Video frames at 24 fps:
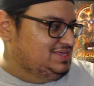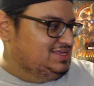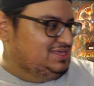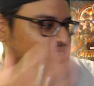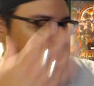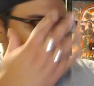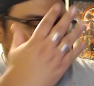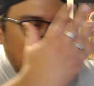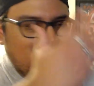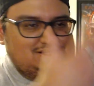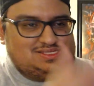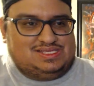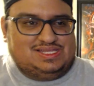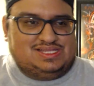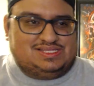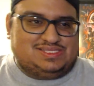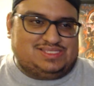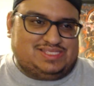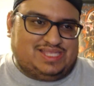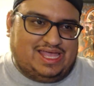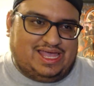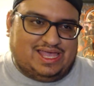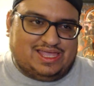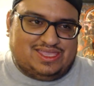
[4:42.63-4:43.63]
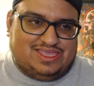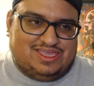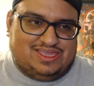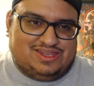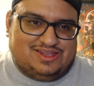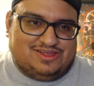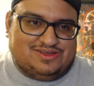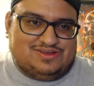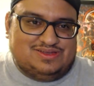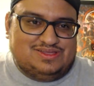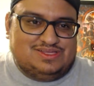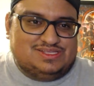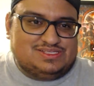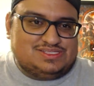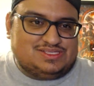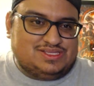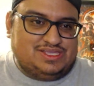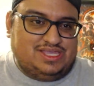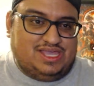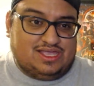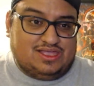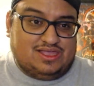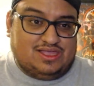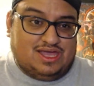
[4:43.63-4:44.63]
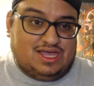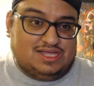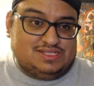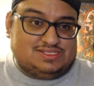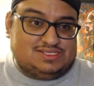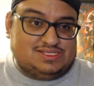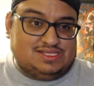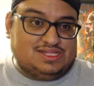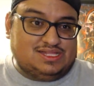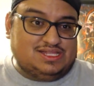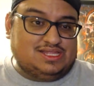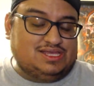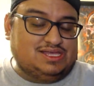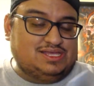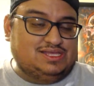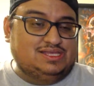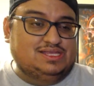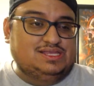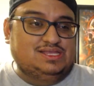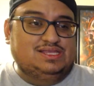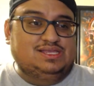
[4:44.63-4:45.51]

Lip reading: into the stack, So yeah, Godzilla.